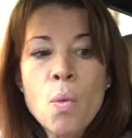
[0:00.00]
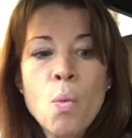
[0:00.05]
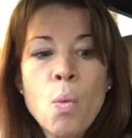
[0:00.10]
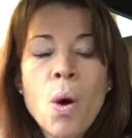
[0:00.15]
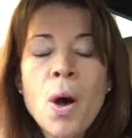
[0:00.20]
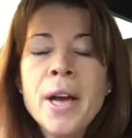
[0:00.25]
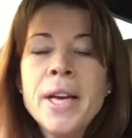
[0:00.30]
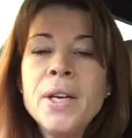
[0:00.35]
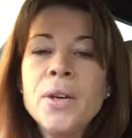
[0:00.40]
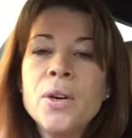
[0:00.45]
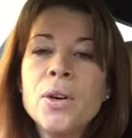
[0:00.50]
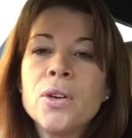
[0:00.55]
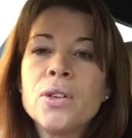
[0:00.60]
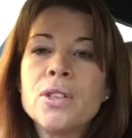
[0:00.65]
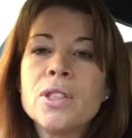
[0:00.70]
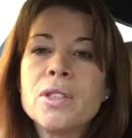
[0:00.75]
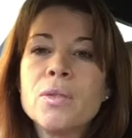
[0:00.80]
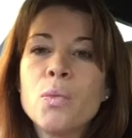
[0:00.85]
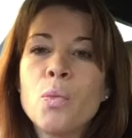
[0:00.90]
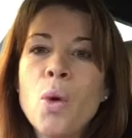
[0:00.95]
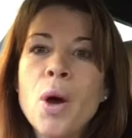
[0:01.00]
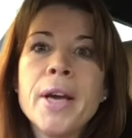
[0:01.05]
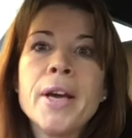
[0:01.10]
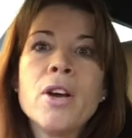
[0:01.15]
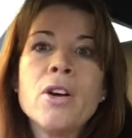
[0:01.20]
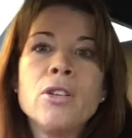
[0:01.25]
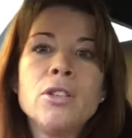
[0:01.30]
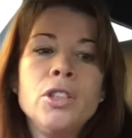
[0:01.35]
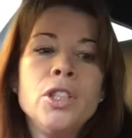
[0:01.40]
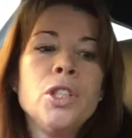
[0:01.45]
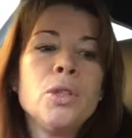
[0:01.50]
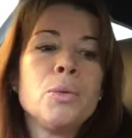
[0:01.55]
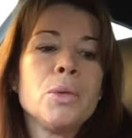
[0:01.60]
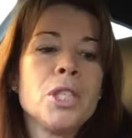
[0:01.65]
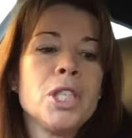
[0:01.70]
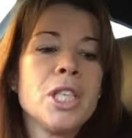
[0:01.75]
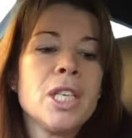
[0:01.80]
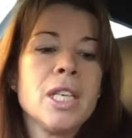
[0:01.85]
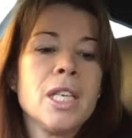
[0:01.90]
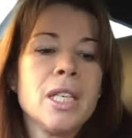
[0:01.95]
Why not? Why can't you
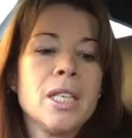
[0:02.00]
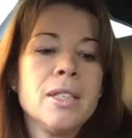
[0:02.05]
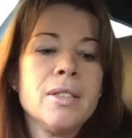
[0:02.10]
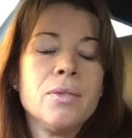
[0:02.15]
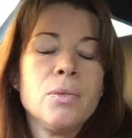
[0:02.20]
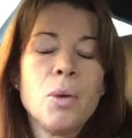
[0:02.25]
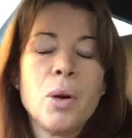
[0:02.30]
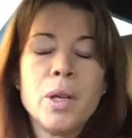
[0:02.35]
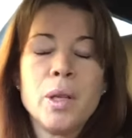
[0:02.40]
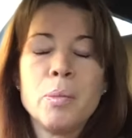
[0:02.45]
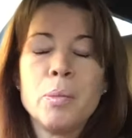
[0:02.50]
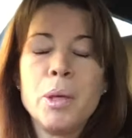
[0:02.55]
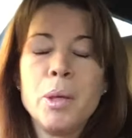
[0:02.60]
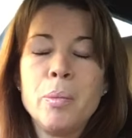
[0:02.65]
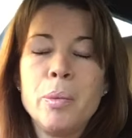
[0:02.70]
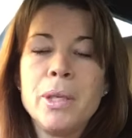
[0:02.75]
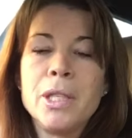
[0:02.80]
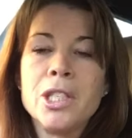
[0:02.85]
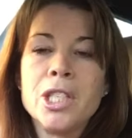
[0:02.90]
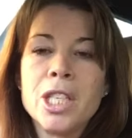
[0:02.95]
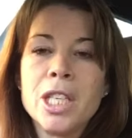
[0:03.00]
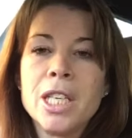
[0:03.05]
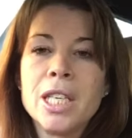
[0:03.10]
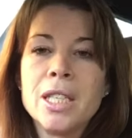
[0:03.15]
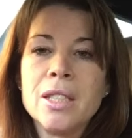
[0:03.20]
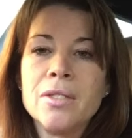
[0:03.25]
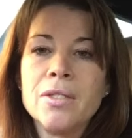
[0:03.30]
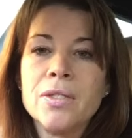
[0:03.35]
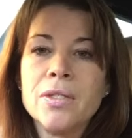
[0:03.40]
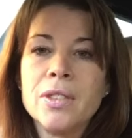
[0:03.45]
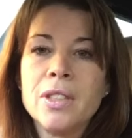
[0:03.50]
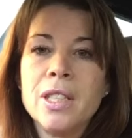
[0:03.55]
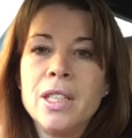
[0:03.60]
achieve what other people achieve?